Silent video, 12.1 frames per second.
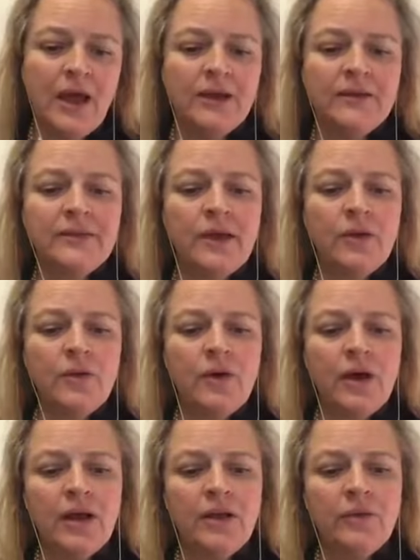So
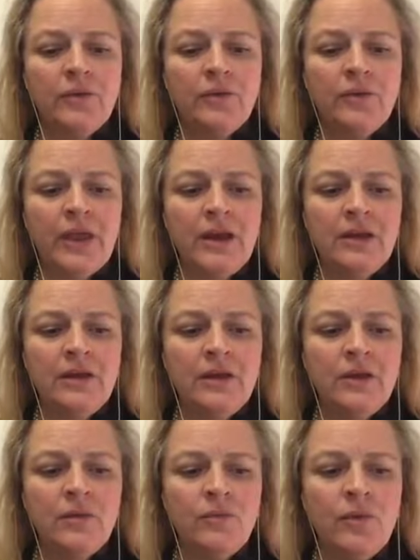then
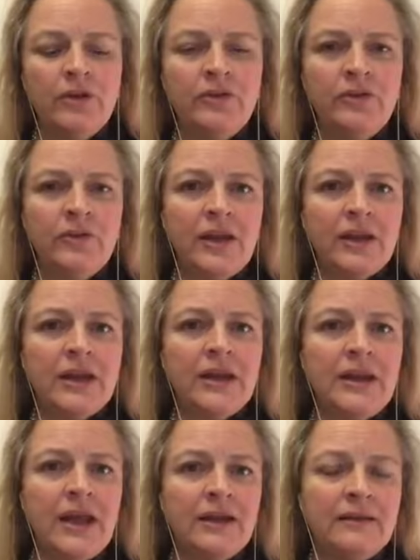once you kind of
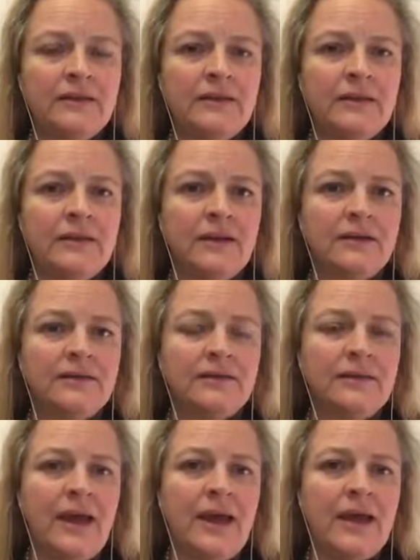connected and
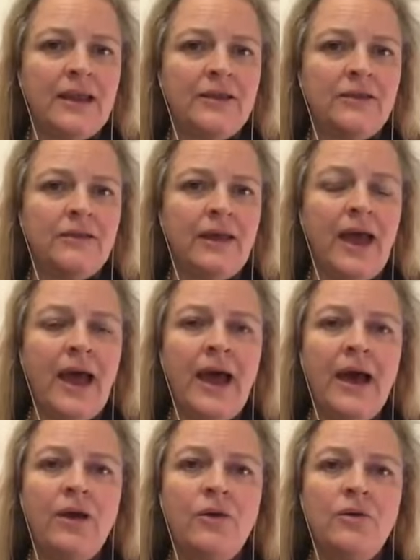understand
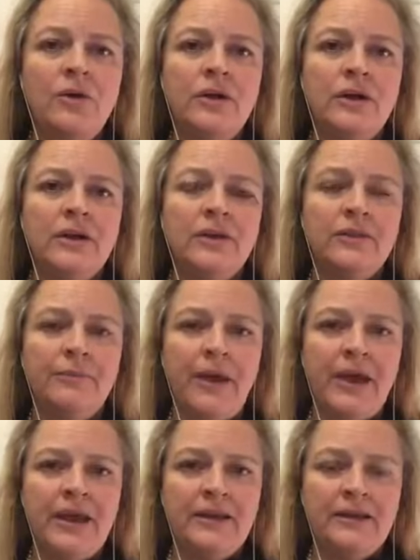how the
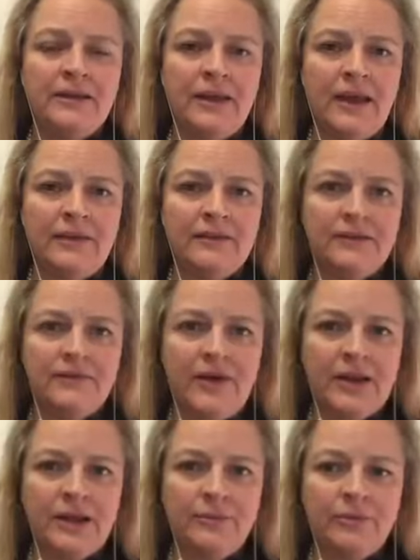pain has
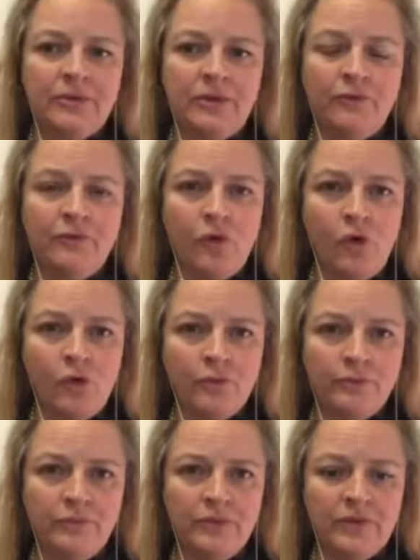developed and
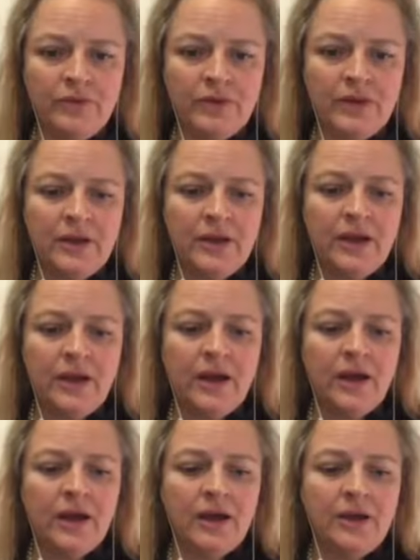formed
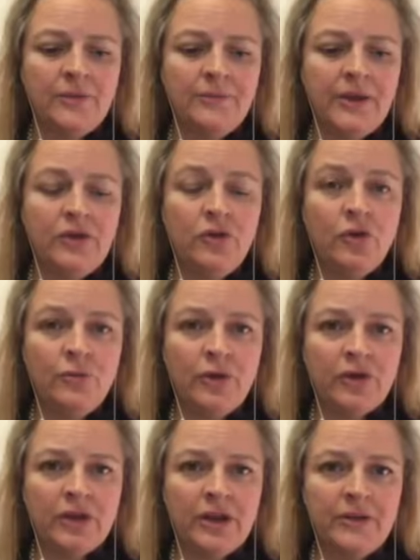in your
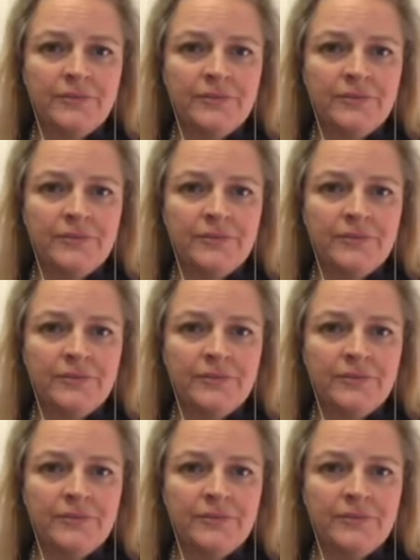body,